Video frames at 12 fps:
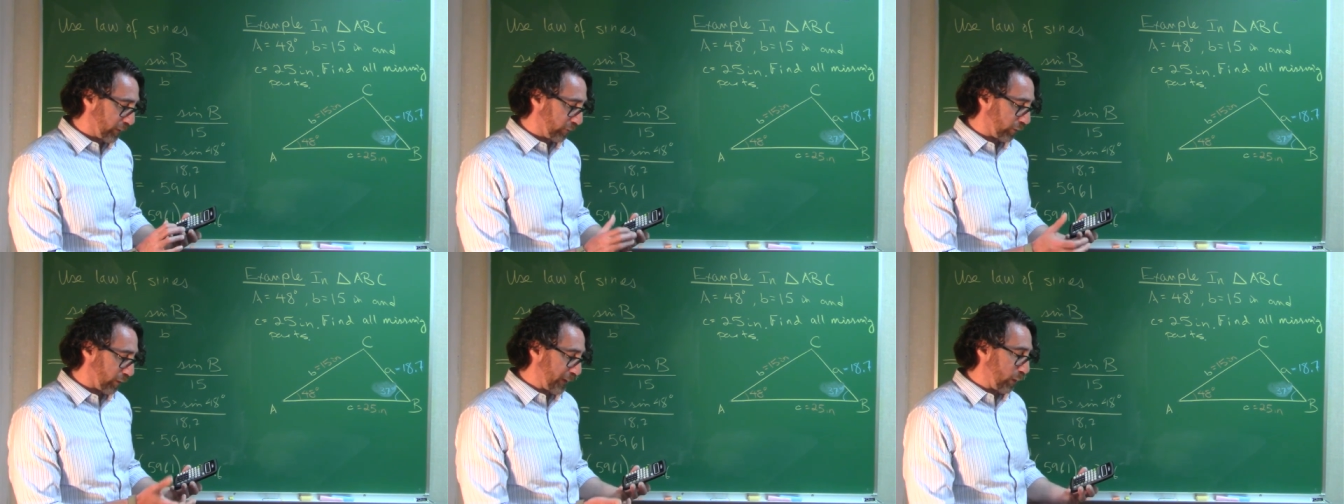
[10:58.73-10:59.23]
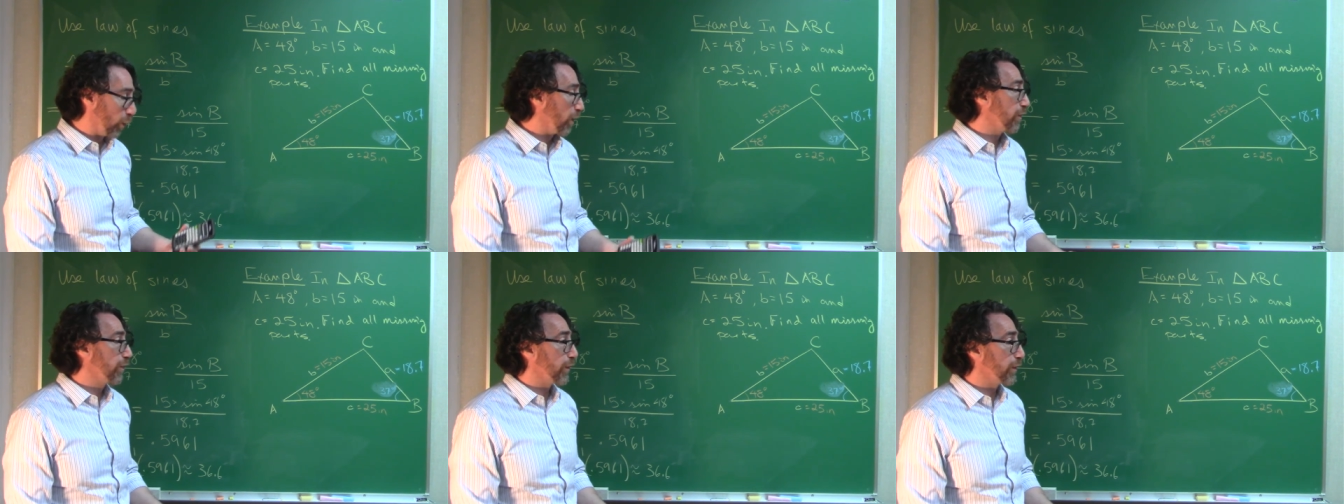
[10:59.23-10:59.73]
So I'm at
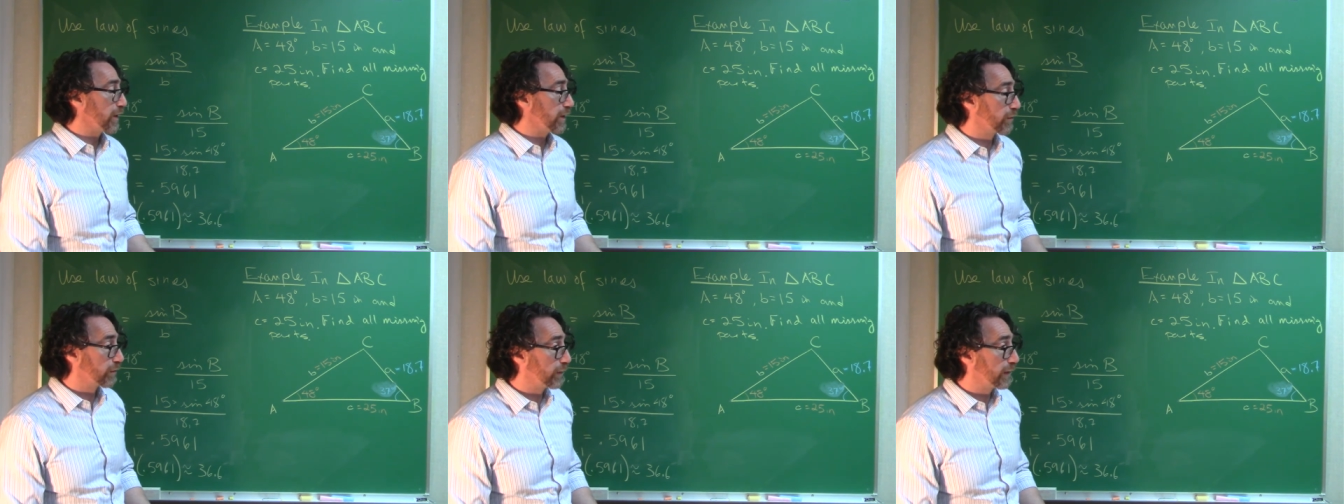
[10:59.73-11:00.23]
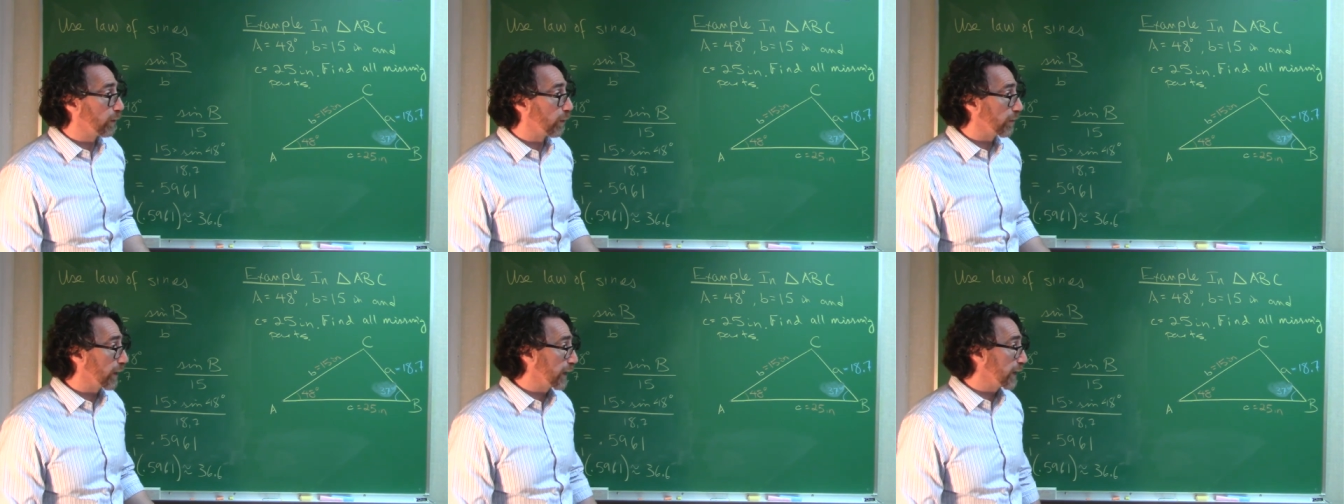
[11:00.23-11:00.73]
133
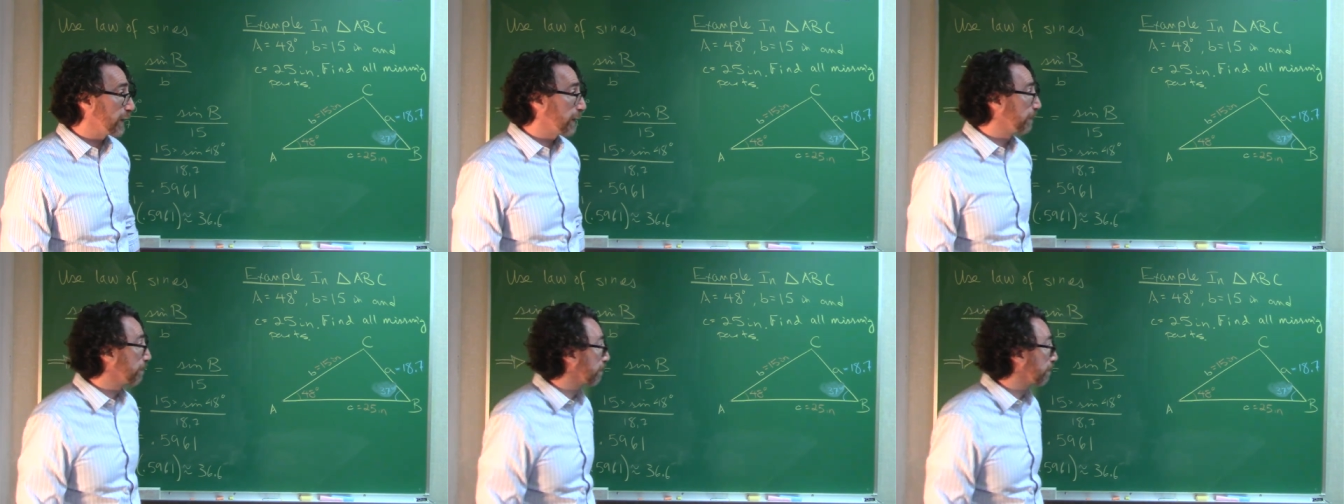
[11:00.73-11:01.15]
already.